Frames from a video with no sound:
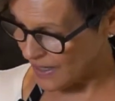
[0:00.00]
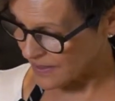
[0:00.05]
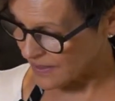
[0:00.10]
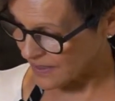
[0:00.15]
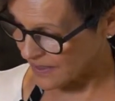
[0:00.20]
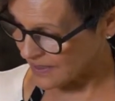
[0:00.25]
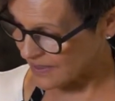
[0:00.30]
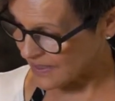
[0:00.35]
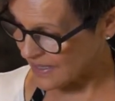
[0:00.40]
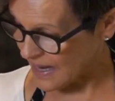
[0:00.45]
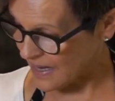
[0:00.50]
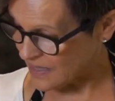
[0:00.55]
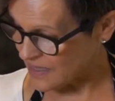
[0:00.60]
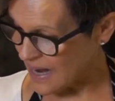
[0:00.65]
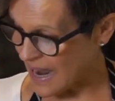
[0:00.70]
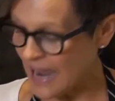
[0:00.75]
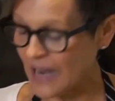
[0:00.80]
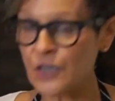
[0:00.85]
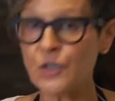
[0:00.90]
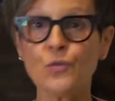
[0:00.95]
as I
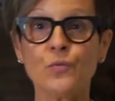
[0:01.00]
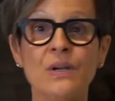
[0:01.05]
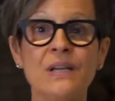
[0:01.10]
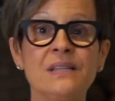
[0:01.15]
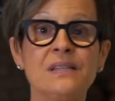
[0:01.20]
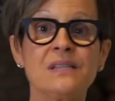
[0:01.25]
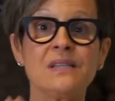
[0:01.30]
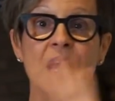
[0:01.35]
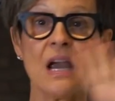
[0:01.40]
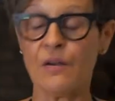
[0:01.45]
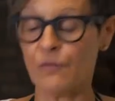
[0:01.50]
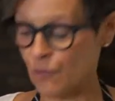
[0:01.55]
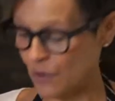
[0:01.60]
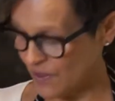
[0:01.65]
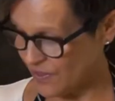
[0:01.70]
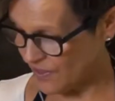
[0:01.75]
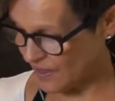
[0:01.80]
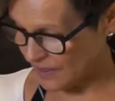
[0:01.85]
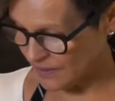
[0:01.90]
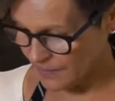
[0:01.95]
said, add greens to
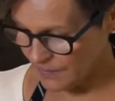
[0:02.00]
everything.